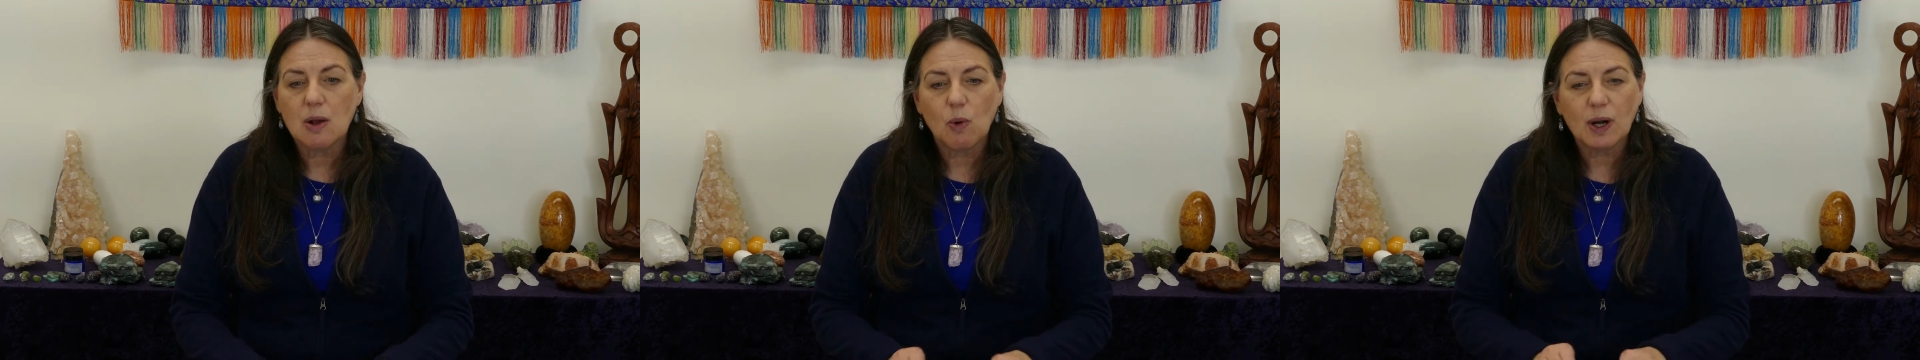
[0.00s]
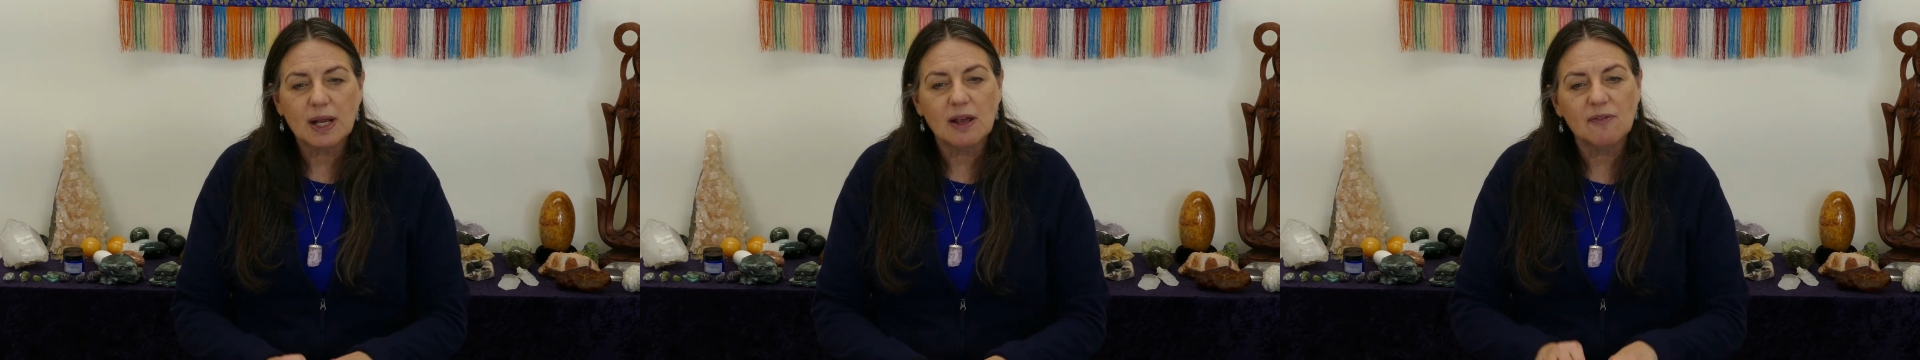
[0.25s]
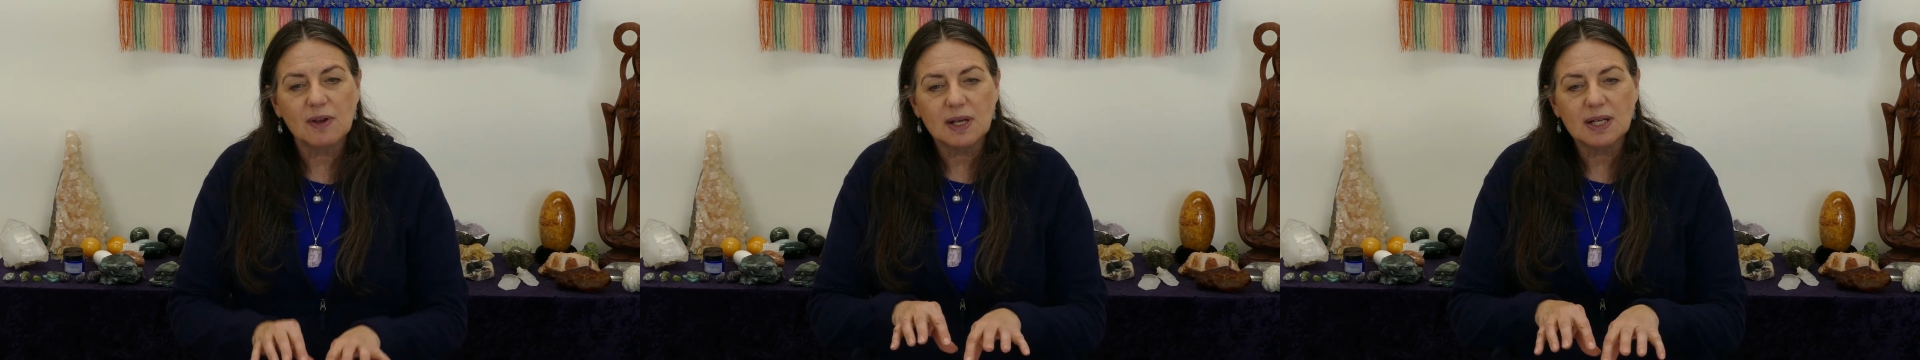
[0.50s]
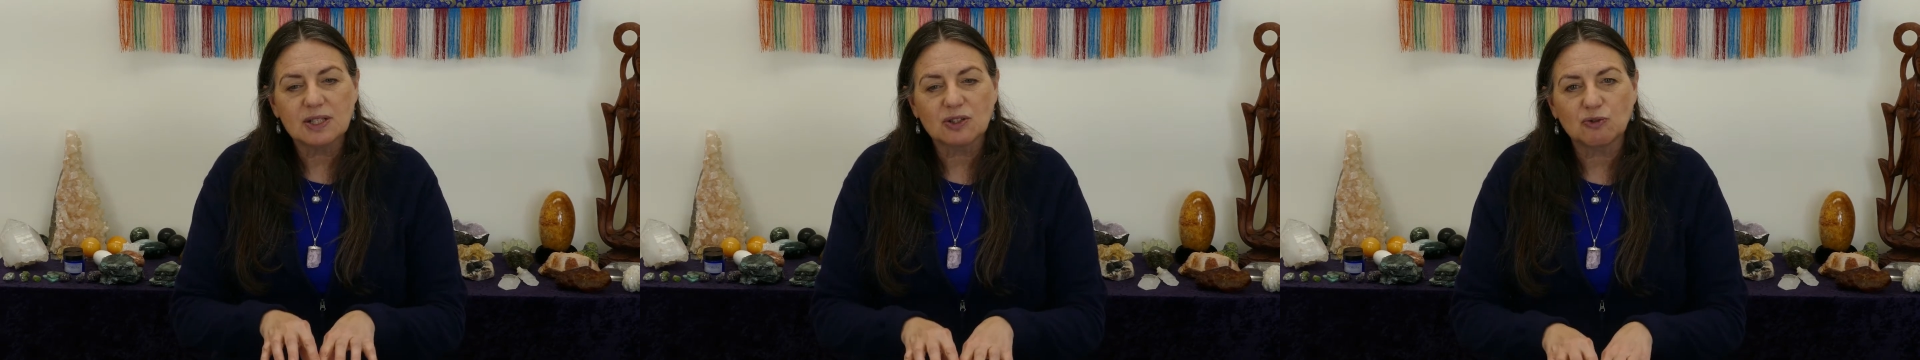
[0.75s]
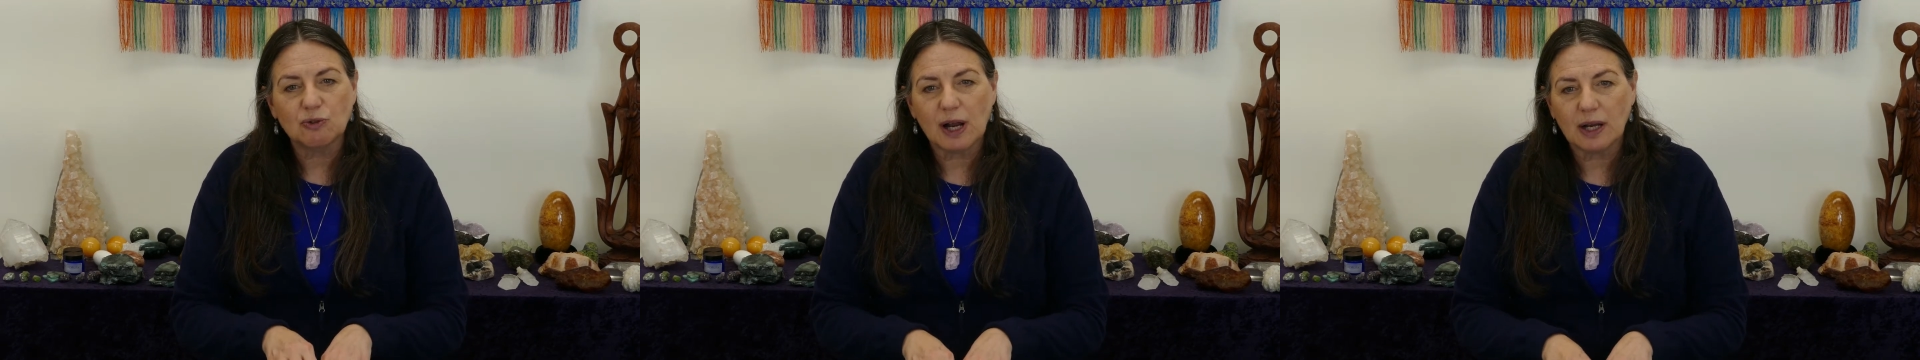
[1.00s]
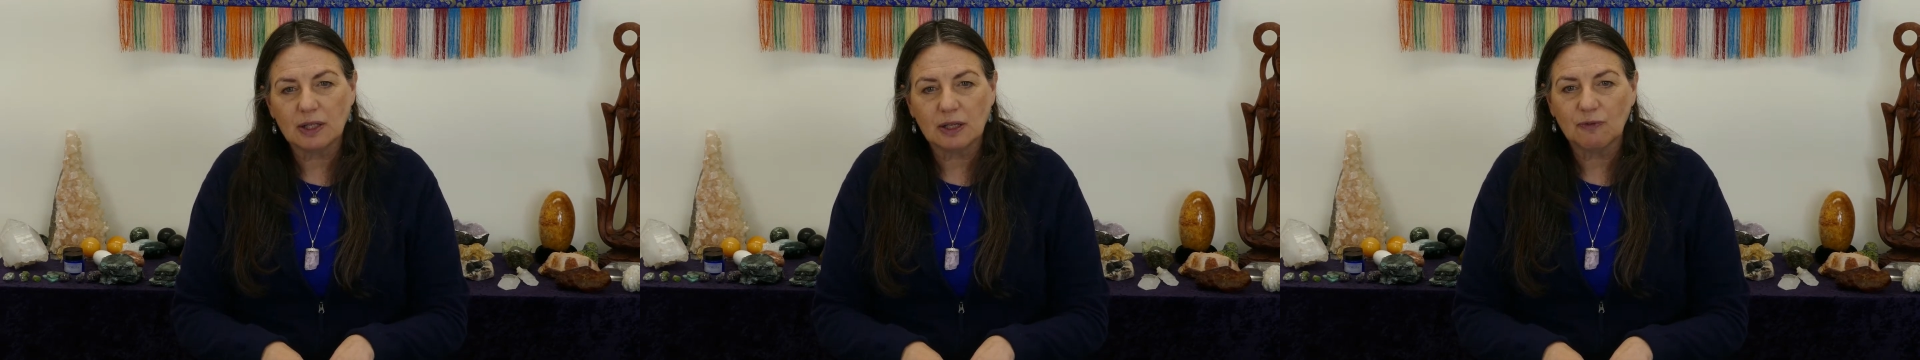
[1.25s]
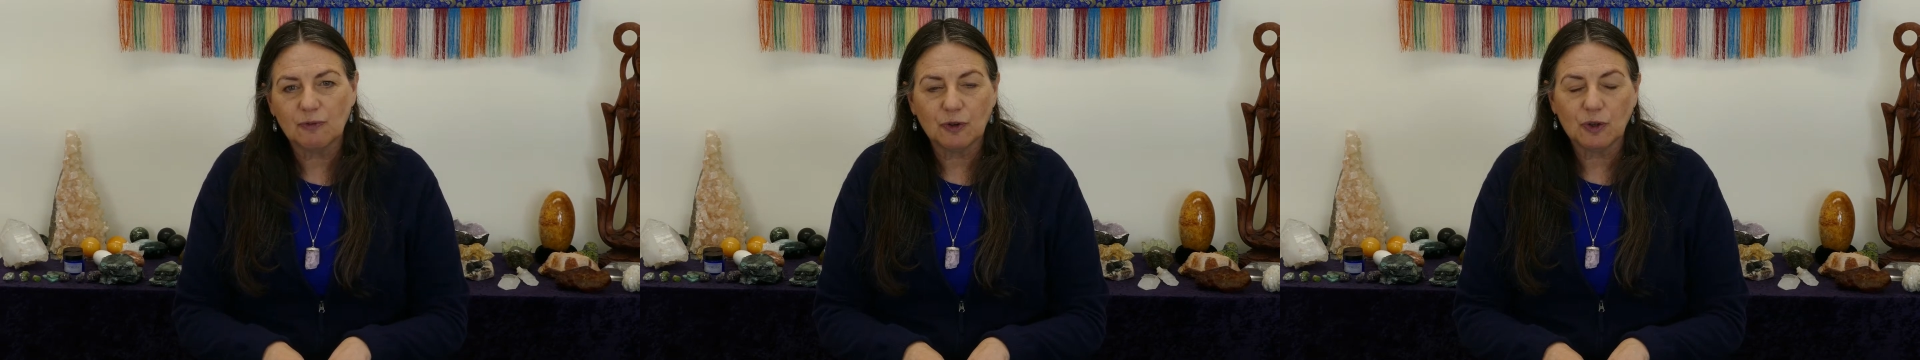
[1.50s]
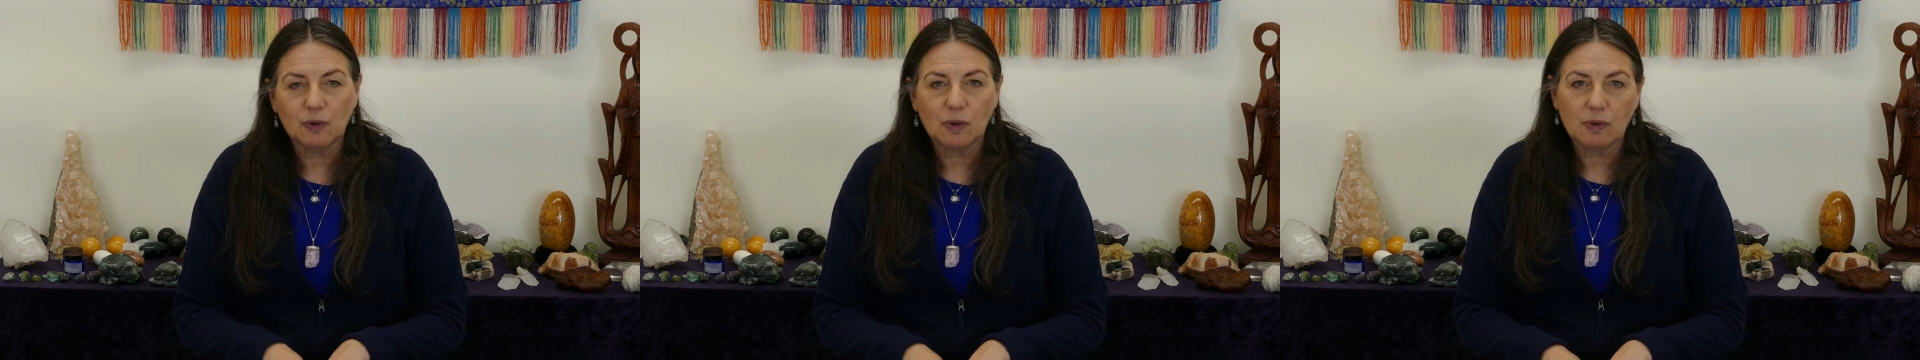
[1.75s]
Whatever is grounding for
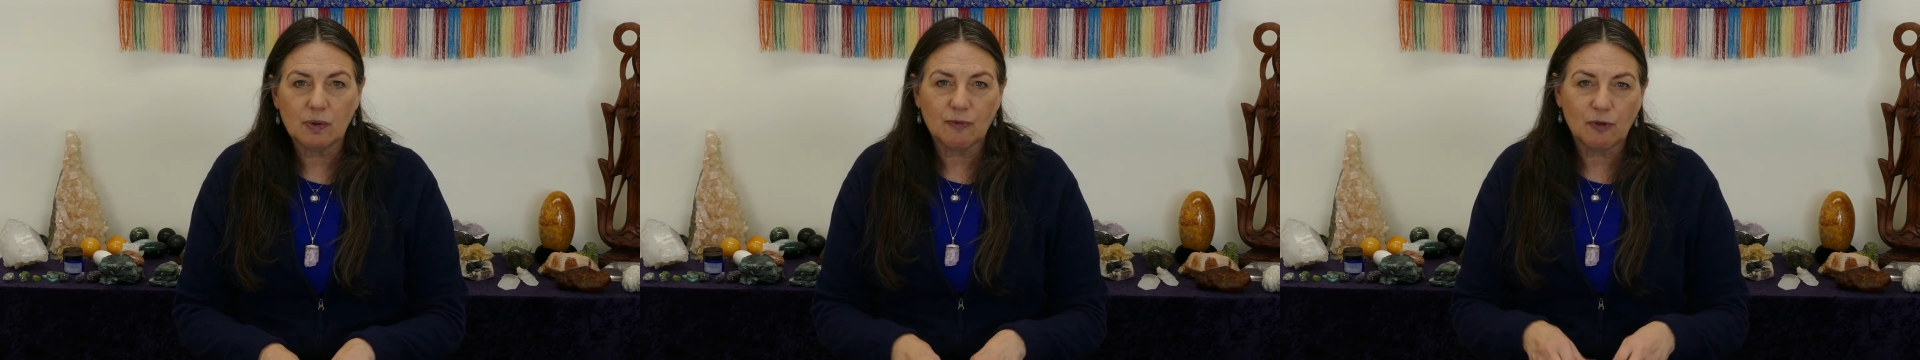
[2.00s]
you.